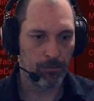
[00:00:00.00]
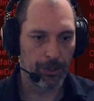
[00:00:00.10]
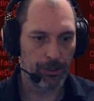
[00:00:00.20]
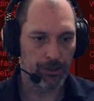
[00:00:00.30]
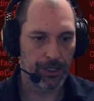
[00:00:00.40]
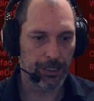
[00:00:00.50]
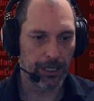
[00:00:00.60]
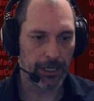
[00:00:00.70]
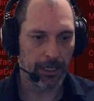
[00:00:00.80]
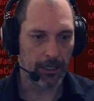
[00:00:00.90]
Building
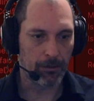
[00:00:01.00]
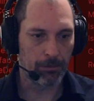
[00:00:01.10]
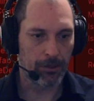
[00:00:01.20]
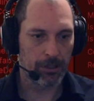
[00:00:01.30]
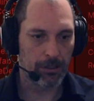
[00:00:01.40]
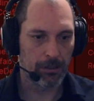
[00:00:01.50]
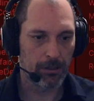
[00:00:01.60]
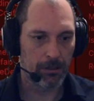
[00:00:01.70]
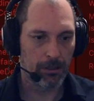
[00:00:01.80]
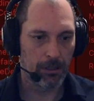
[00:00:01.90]
name.
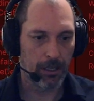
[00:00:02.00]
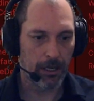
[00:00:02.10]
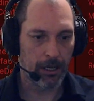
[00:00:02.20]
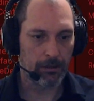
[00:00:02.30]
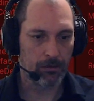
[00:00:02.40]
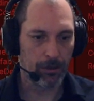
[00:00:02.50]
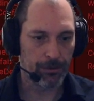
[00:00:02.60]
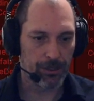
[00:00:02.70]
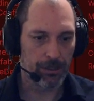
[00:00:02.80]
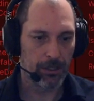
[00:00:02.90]

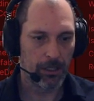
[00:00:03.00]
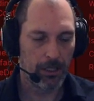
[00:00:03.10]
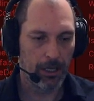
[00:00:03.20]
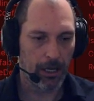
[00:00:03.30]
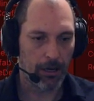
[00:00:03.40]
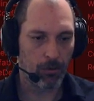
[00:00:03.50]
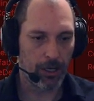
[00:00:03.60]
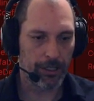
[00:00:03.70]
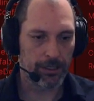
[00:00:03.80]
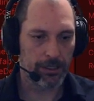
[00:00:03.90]
Whoops. I
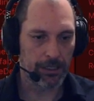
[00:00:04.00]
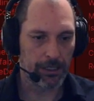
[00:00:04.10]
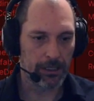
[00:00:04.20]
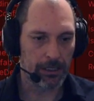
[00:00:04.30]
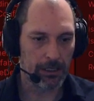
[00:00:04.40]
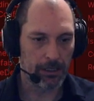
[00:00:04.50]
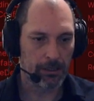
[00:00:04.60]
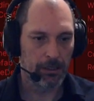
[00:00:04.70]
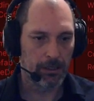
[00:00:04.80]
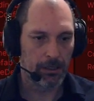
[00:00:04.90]
want to see